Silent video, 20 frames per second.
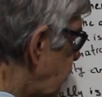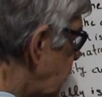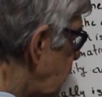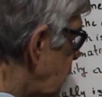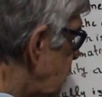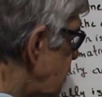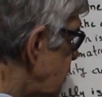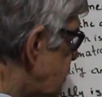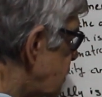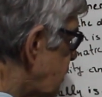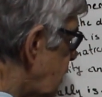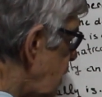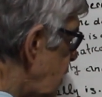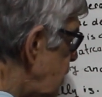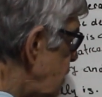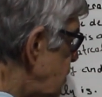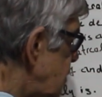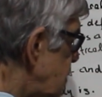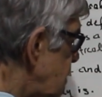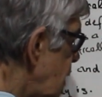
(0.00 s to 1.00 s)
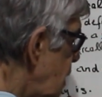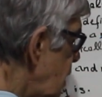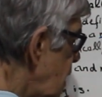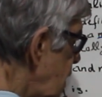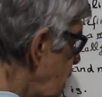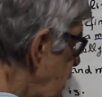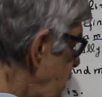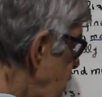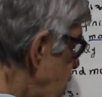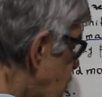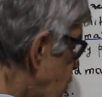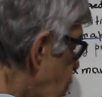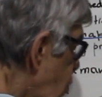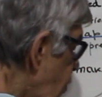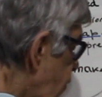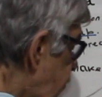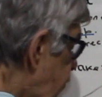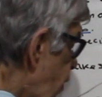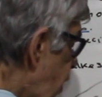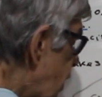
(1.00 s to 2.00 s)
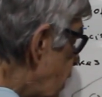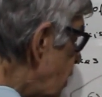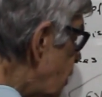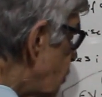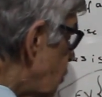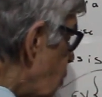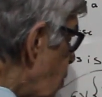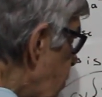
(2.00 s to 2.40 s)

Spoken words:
in this case is covariant